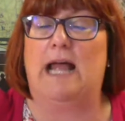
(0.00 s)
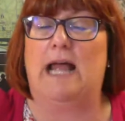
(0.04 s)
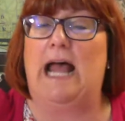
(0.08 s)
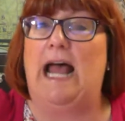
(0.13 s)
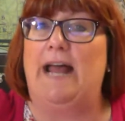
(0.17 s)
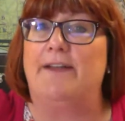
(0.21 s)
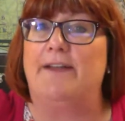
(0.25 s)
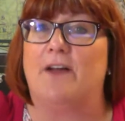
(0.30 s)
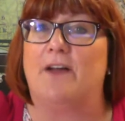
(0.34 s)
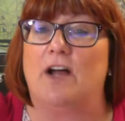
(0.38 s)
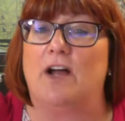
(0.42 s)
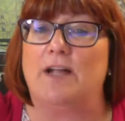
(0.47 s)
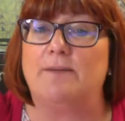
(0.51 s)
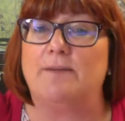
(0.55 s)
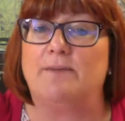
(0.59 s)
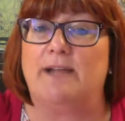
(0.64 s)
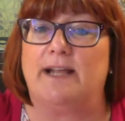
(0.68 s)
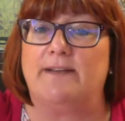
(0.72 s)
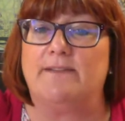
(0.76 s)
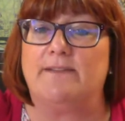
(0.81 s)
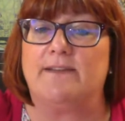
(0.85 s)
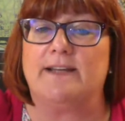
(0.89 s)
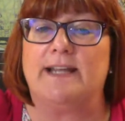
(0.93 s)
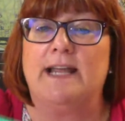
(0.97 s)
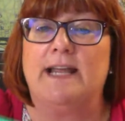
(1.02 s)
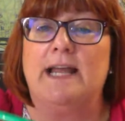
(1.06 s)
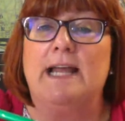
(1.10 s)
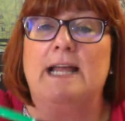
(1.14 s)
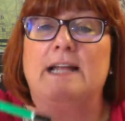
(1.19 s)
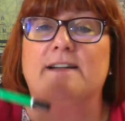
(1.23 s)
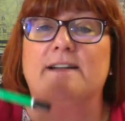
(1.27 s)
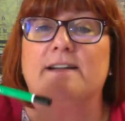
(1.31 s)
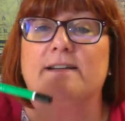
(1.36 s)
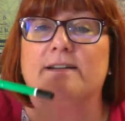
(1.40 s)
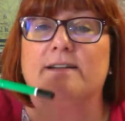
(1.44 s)
and I'm going to
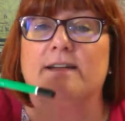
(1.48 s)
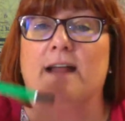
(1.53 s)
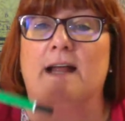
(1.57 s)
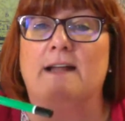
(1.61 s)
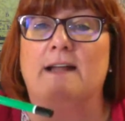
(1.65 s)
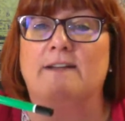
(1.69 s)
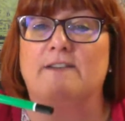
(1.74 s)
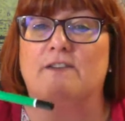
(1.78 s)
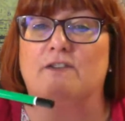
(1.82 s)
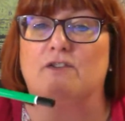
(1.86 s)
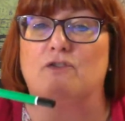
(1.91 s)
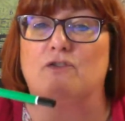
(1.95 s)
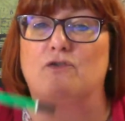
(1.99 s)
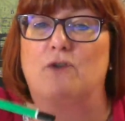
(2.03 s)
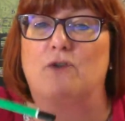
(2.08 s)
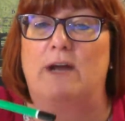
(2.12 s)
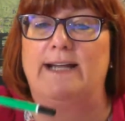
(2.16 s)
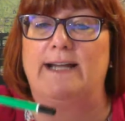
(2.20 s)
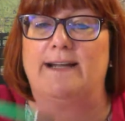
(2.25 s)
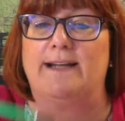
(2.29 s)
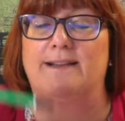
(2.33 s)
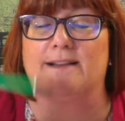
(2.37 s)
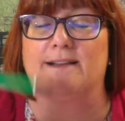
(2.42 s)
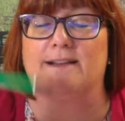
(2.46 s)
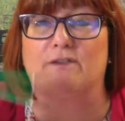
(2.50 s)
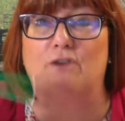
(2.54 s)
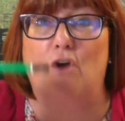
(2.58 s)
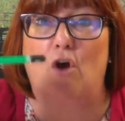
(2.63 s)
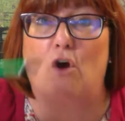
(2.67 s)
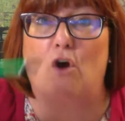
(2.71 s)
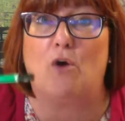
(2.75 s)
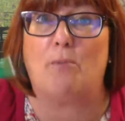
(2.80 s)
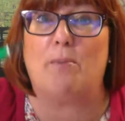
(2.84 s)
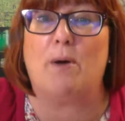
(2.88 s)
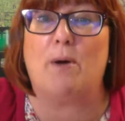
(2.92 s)
strike the
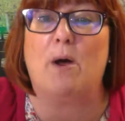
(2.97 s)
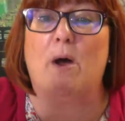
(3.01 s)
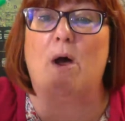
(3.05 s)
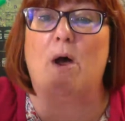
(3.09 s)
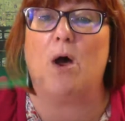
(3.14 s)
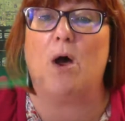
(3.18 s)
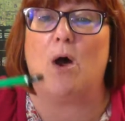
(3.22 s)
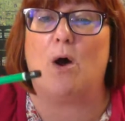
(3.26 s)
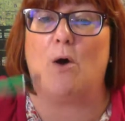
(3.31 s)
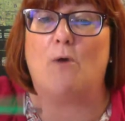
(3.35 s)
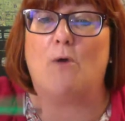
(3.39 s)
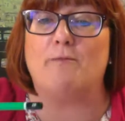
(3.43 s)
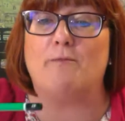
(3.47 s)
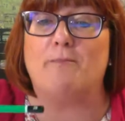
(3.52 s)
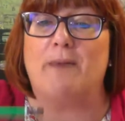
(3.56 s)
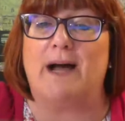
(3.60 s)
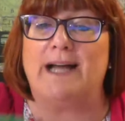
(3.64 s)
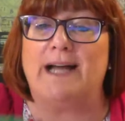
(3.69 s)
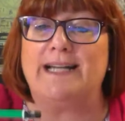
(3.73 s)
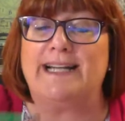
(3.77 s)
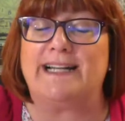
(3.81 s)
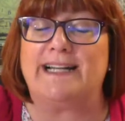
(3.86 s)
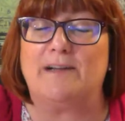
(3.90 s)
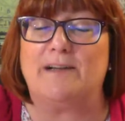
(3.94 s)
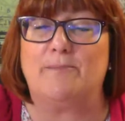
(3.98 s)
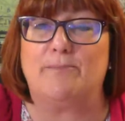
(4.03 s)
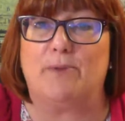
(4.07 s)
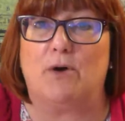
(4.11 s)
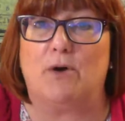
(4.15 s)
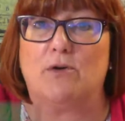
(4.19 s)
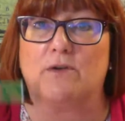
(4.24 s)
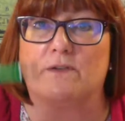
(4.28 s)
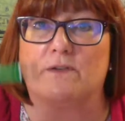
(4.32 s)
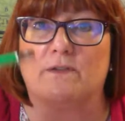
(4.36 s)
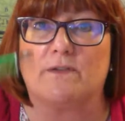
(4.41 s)
top of my little
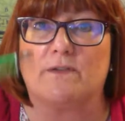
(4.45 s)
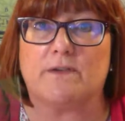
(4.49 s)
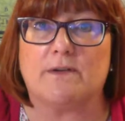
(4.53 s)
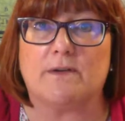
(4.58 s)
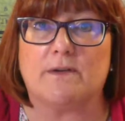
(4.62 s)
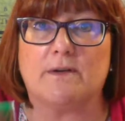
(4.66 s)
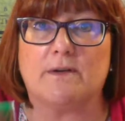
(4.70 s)
box.